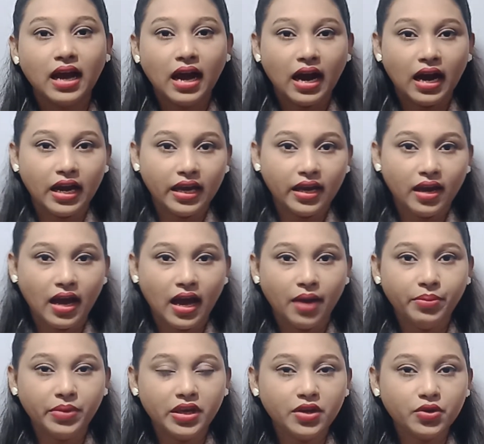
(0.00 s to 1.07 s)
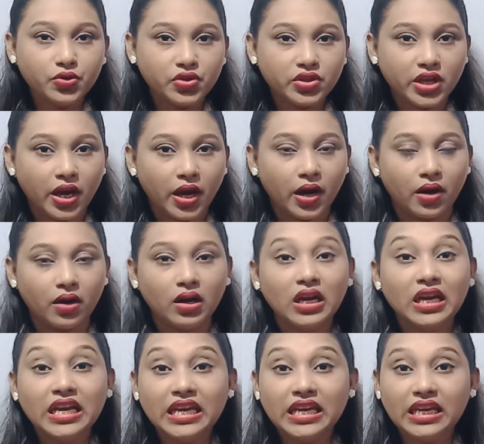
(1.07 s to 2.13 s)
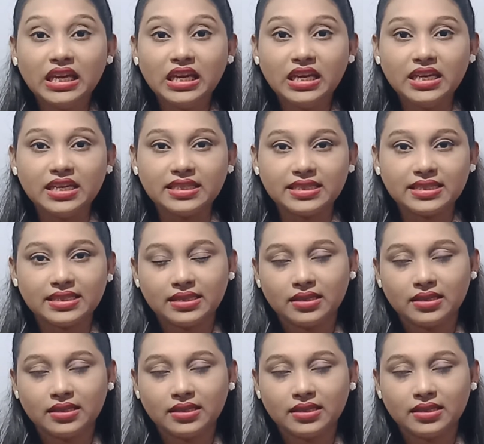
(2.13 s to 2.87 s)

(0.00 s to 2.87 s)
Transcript: I have used here is